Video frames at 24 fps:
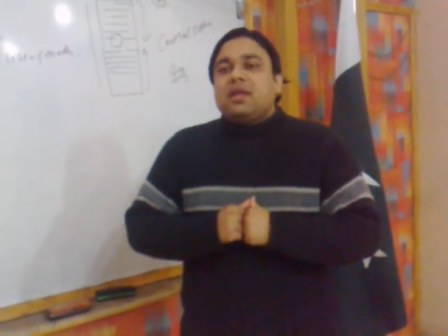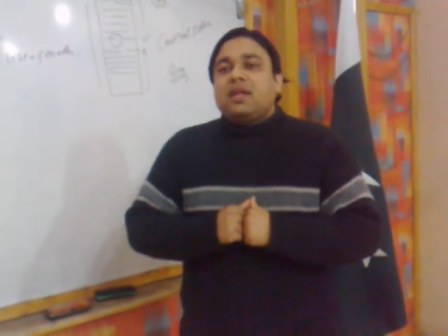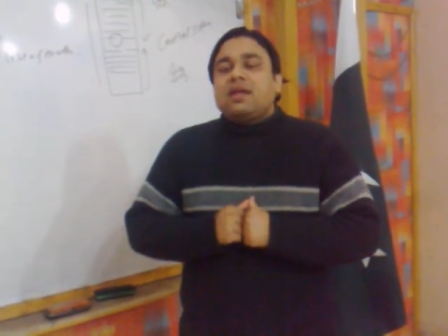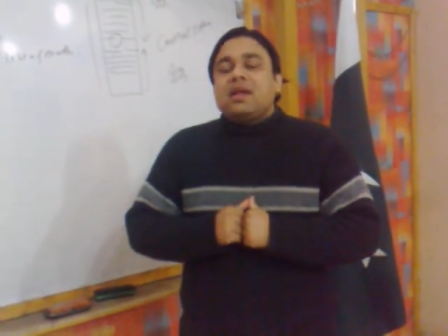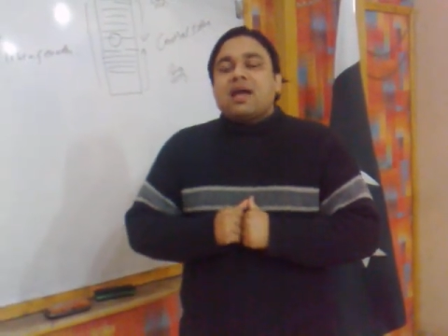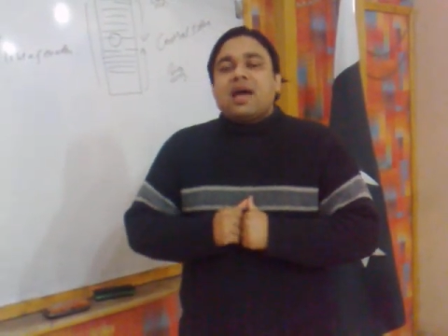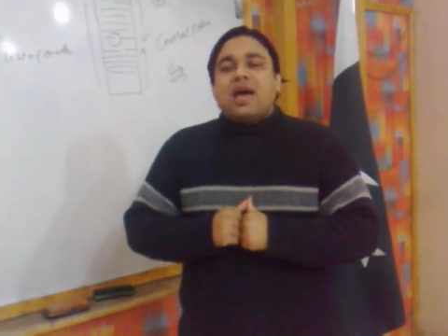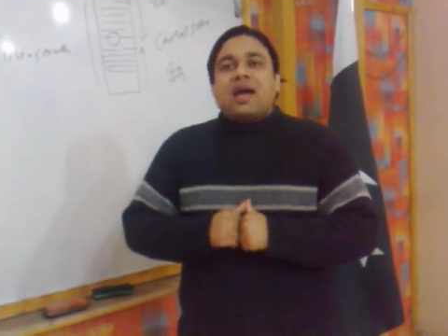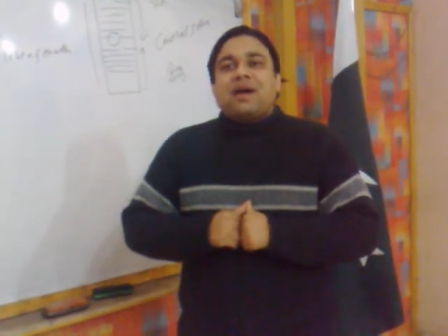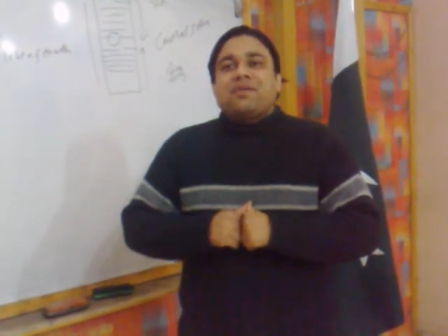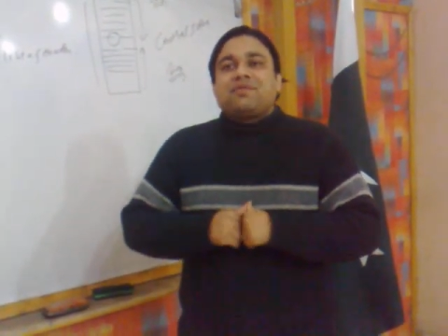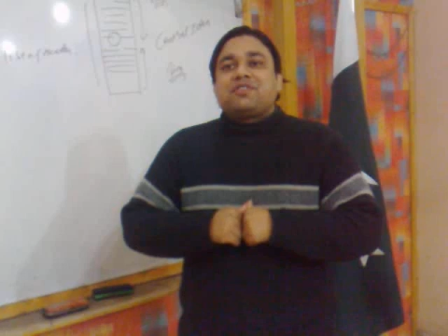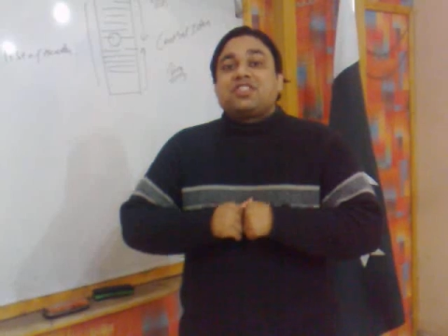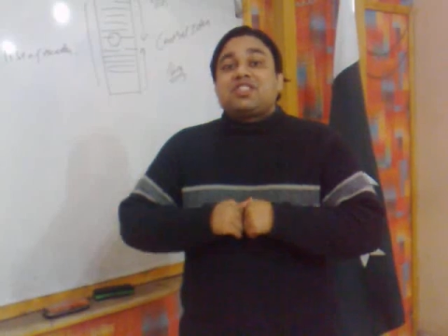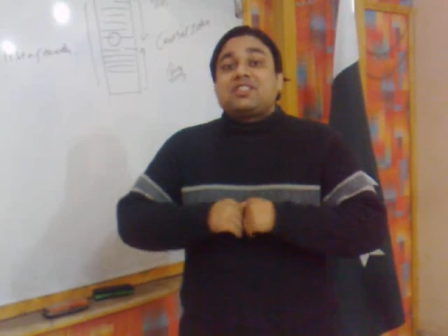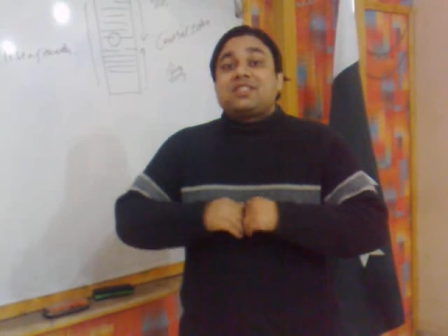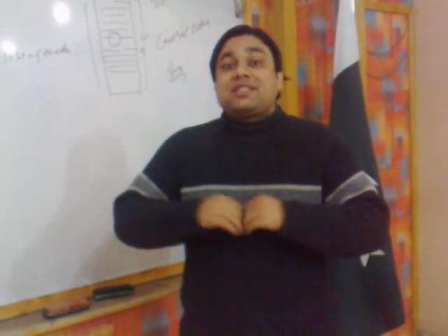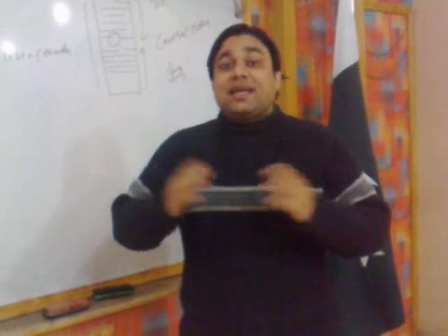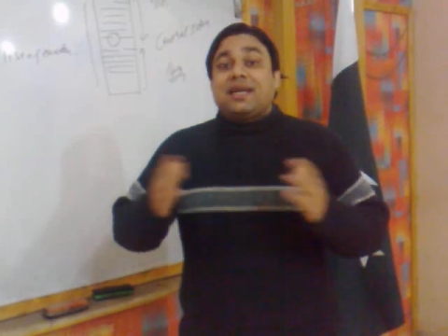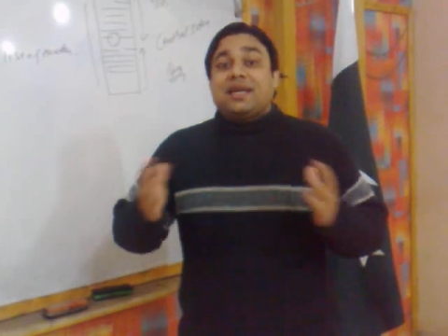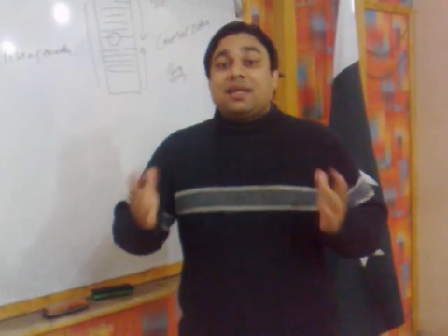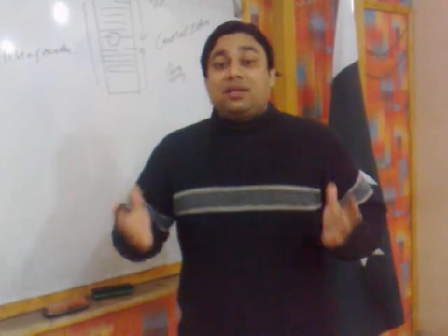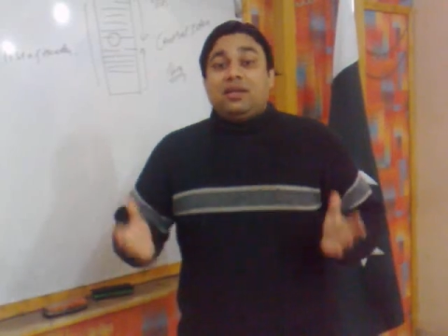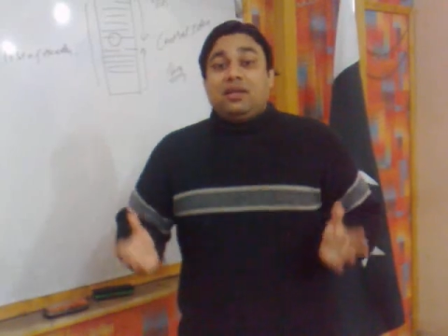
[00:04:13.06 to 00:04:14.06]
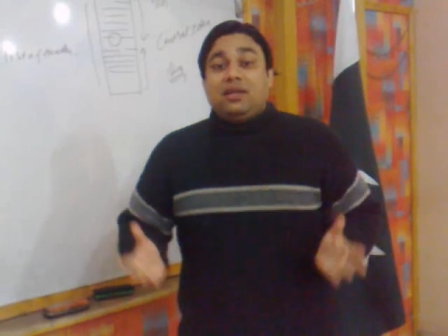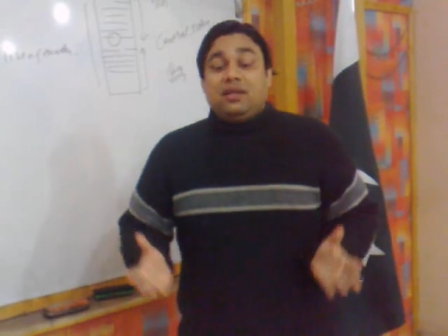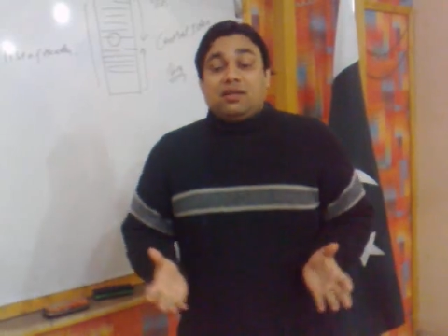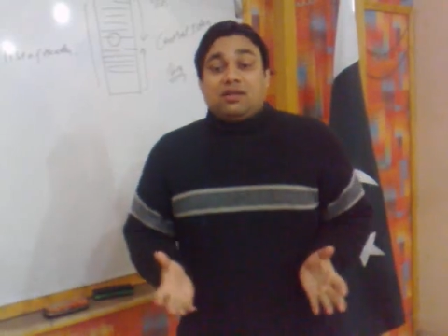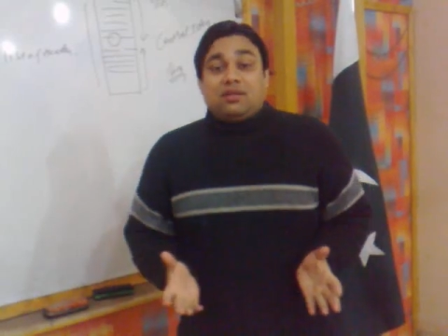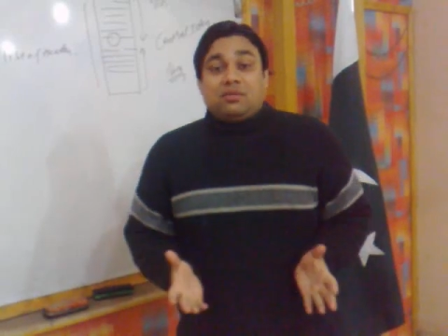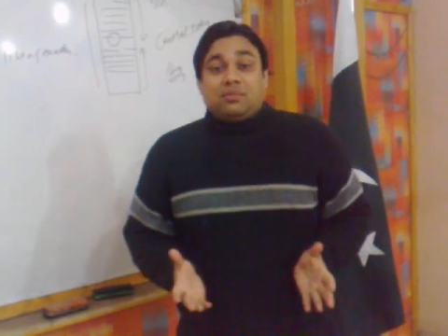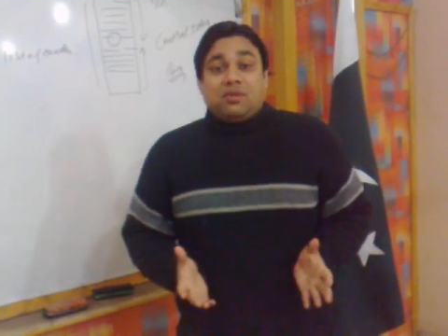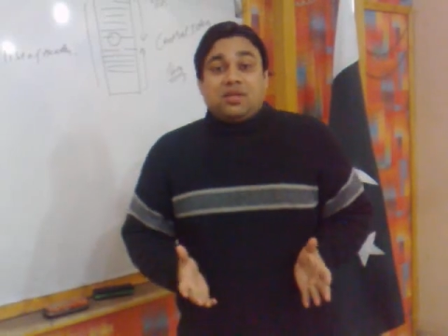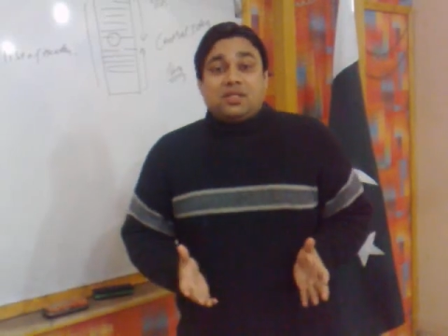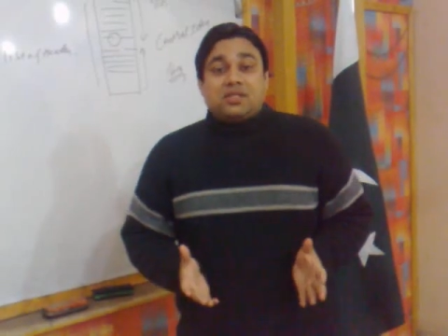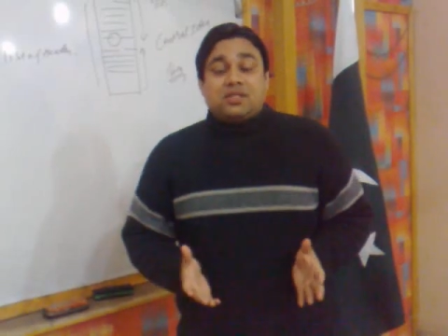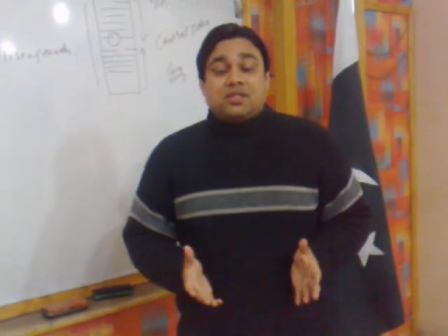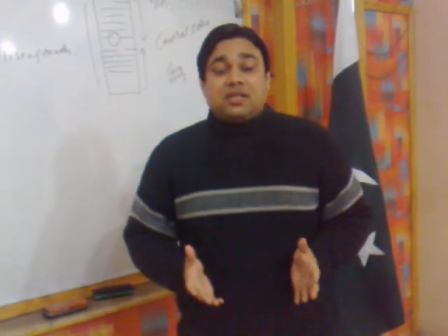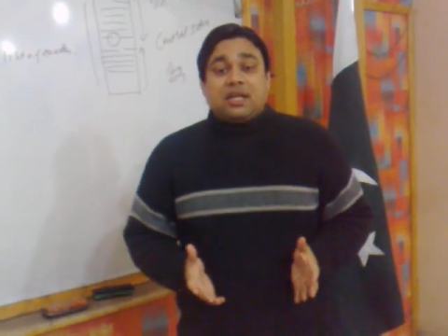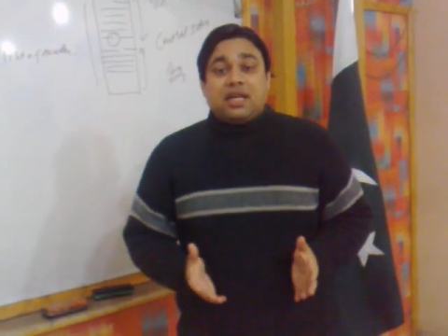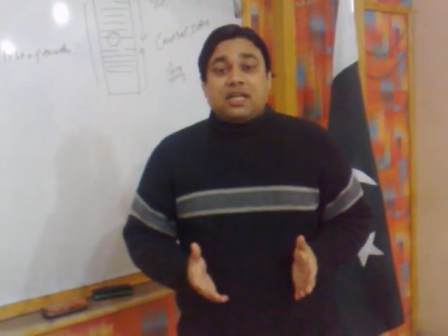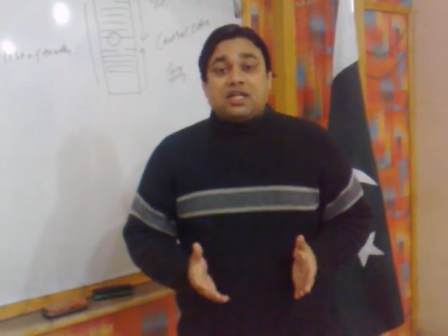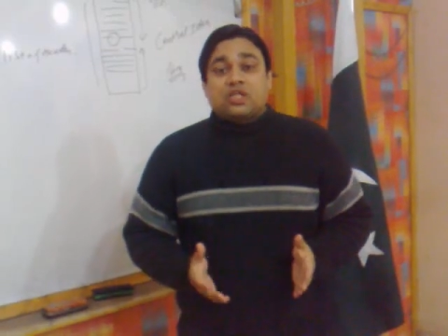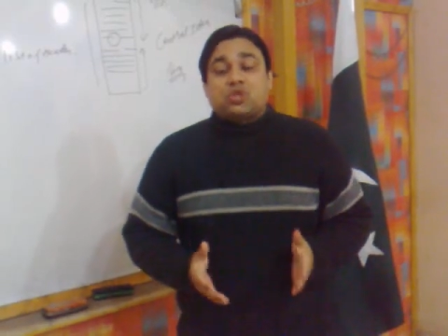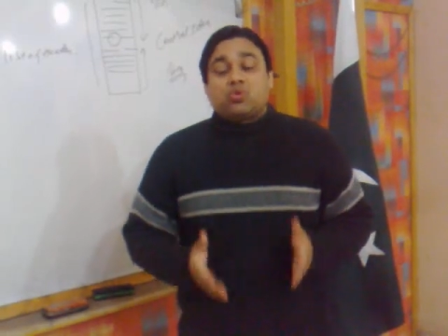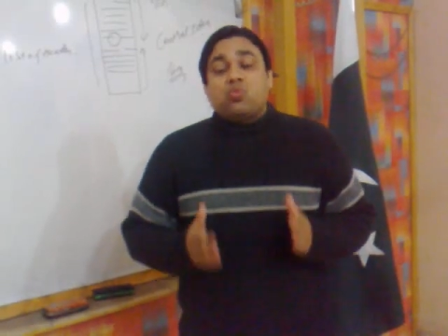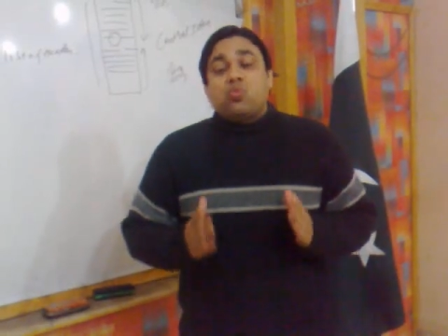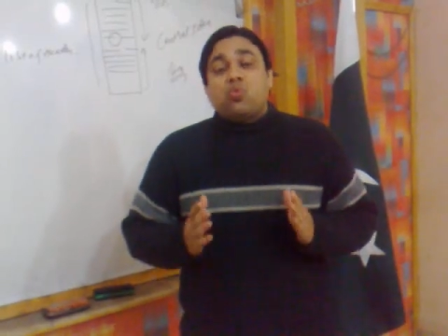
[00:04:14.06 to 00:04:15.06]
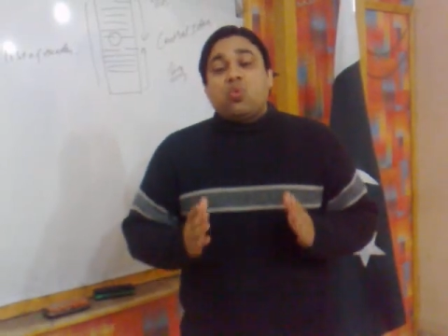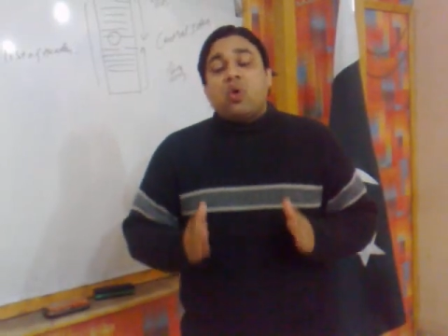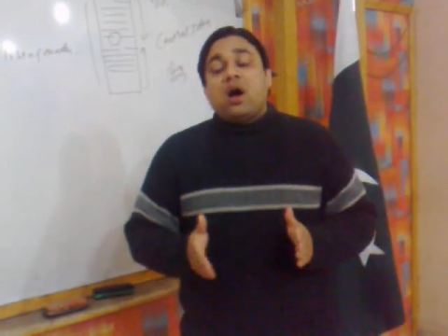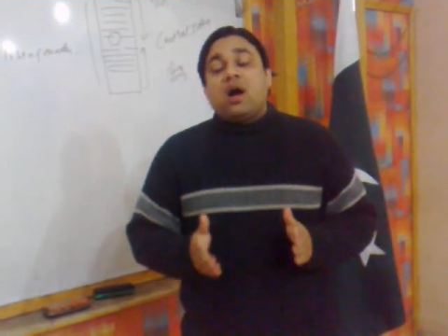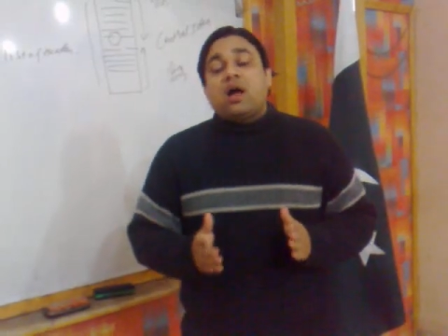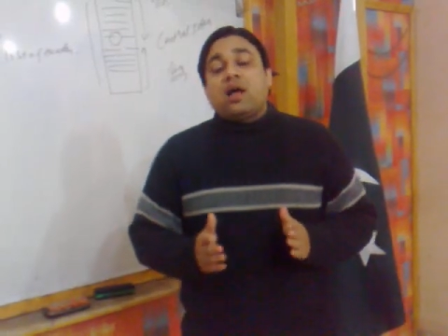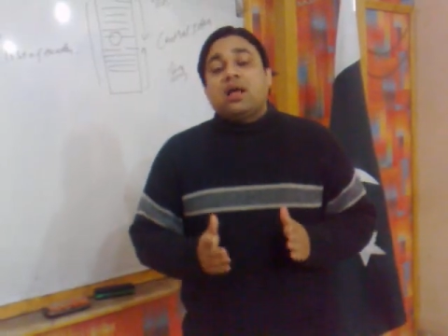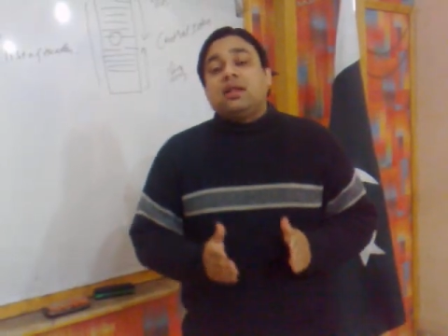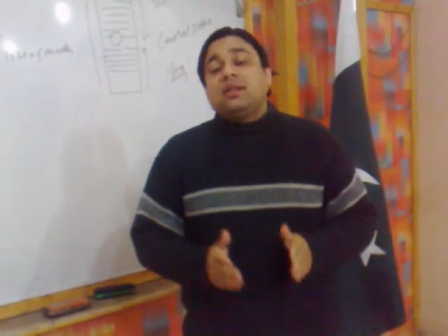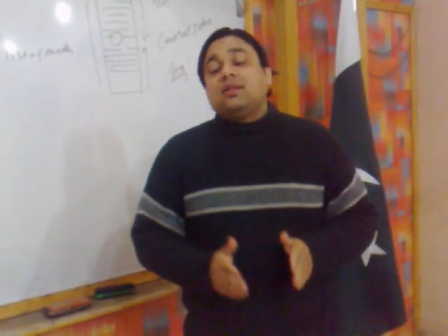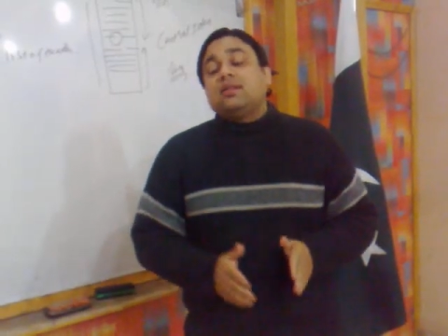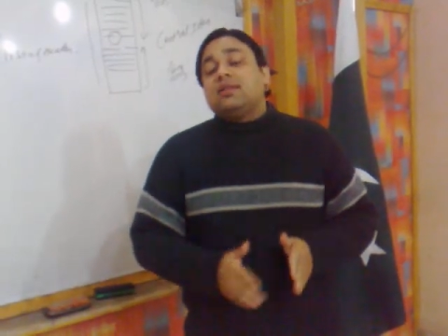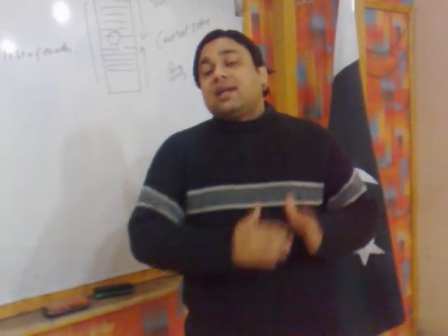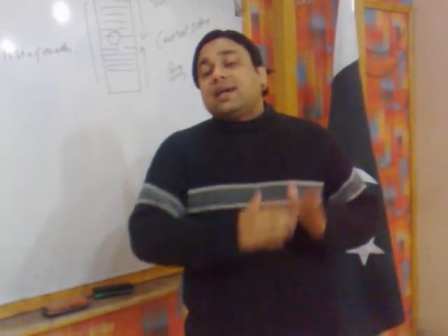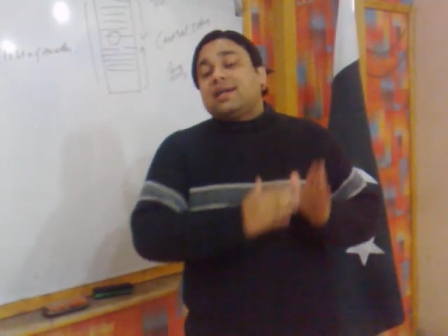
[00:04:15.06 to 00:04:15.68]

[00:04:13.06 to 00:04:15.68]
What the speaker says: they have the technical mistakes while